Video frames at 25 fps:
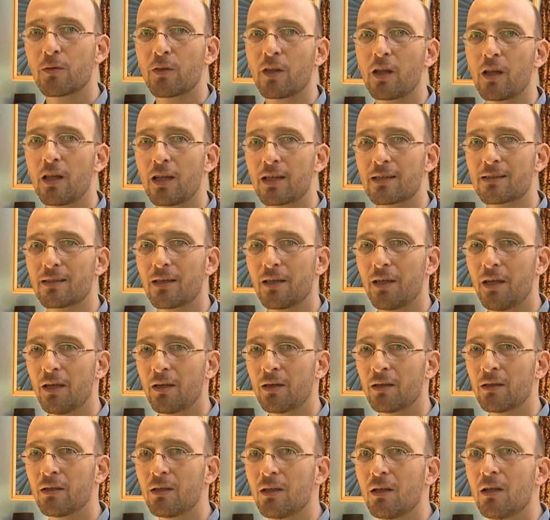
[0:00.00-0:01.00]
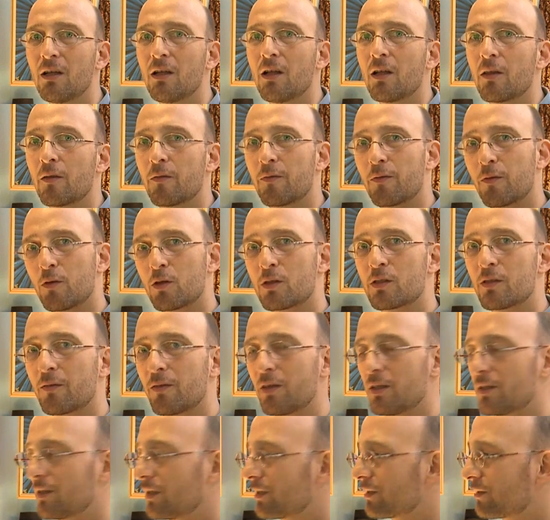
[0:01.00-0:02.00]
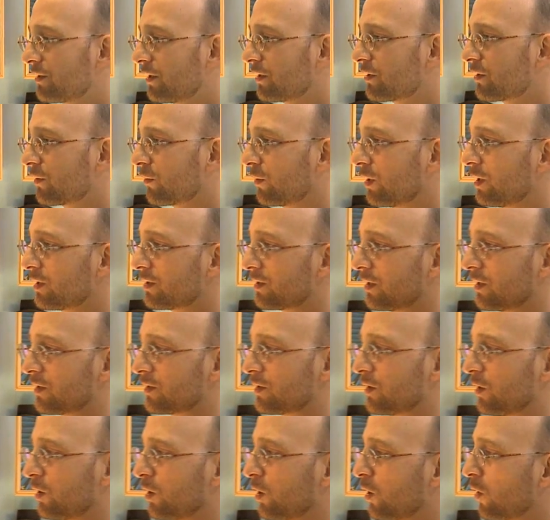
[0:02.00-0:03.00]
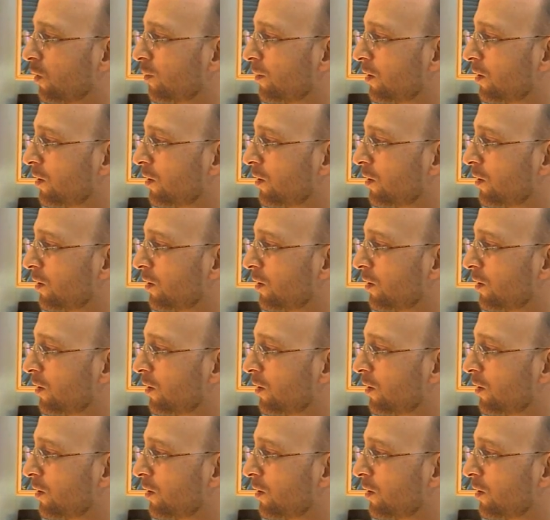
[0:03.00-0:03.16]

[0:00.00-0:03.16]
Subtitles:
the Alexa here. The first of these accessories is the low